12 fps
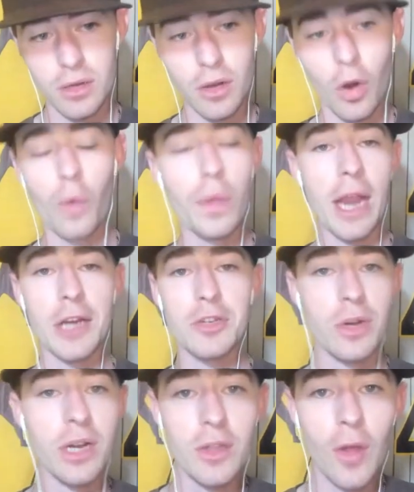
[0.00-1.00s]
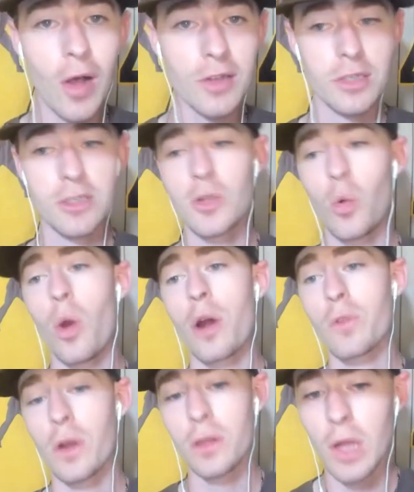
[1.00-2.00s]
All the extra inning losses, the
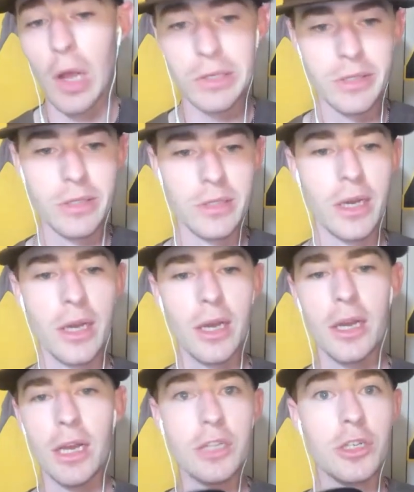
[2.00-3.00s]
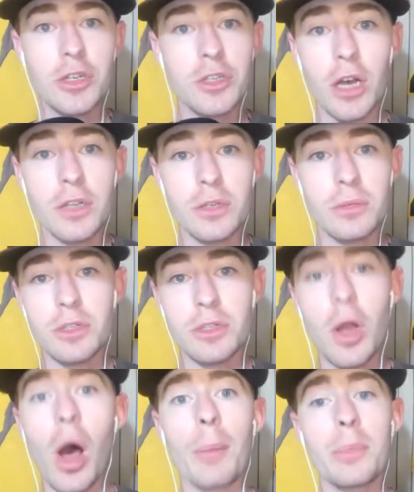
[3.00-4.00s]
one run losses. It just doesn't
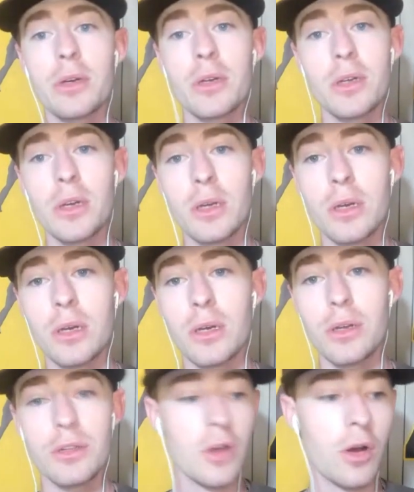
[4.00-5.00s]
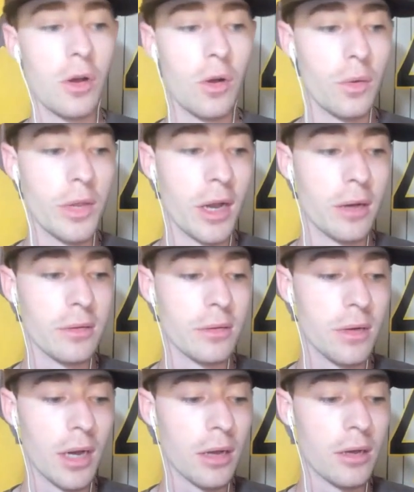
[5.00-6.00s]
stop. So, yeah,
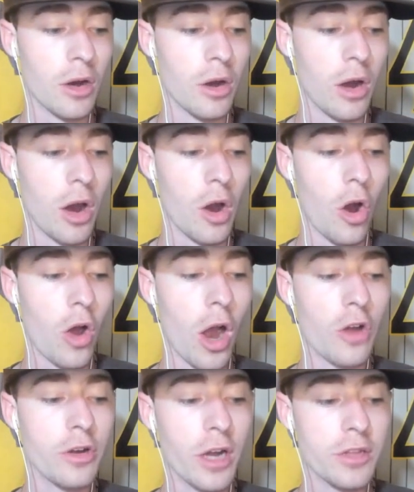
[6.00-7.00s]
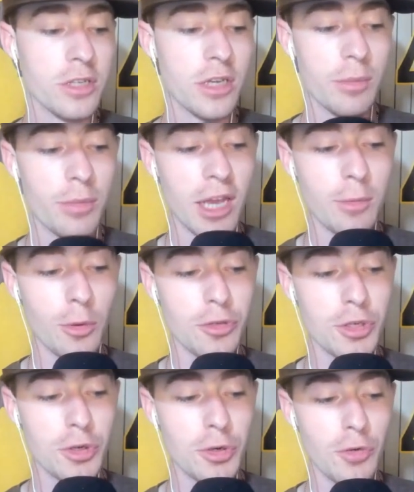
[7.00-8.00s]
are our nuts going to be able
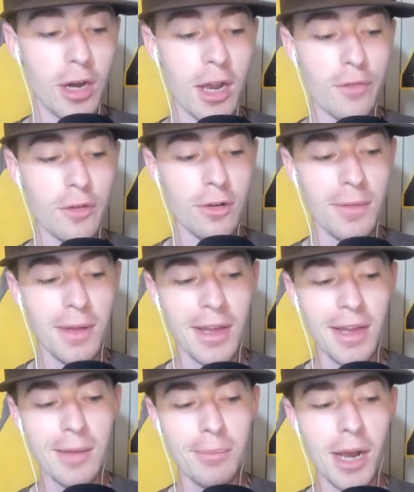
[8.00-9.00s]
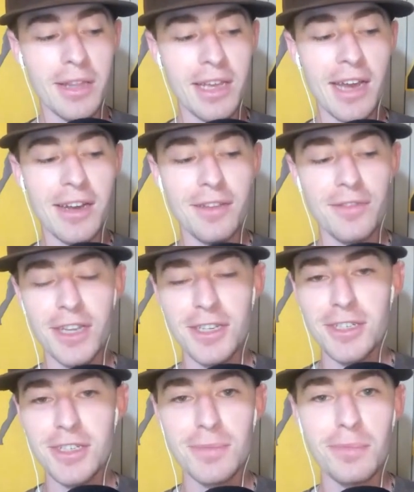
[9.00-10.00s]
to recover by the end of
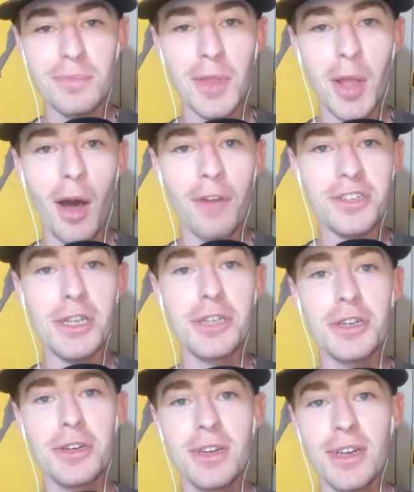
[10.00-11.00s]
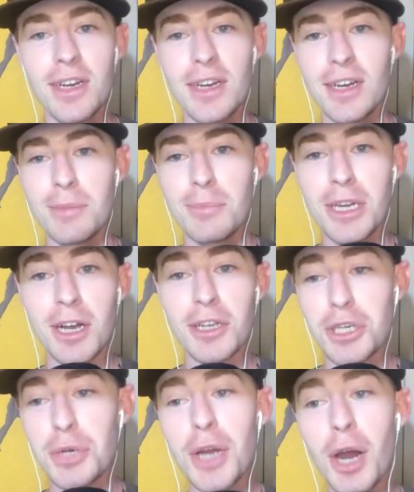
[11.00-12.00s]
this offseason?
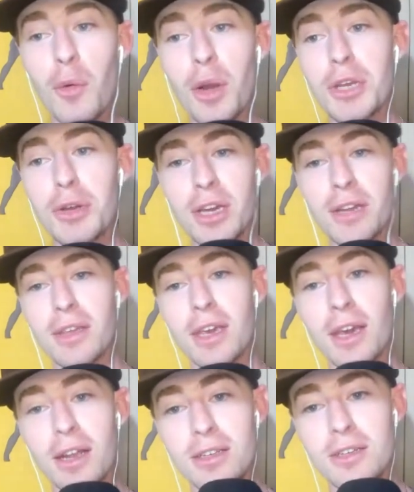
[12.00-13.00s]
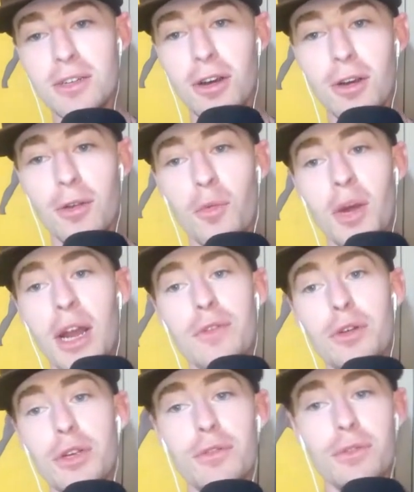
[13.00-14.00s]
Because, you know, when you get kicked or
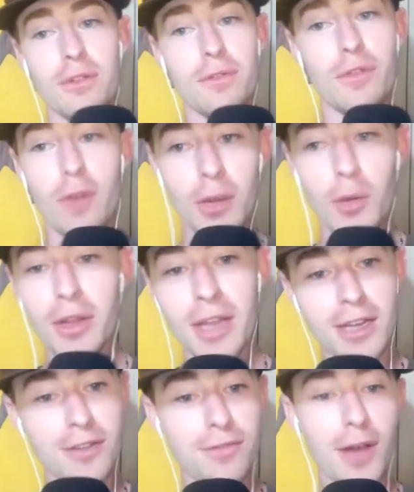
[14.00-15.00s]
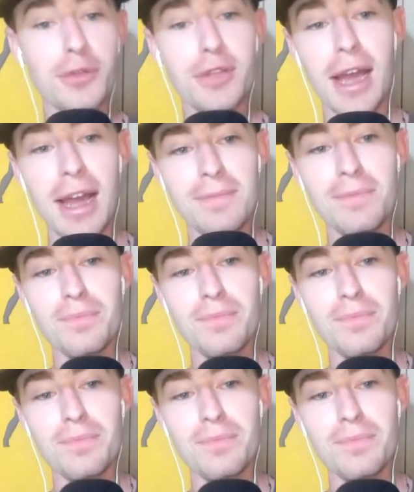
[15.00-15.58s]
whenever you, for anyone that has felt that,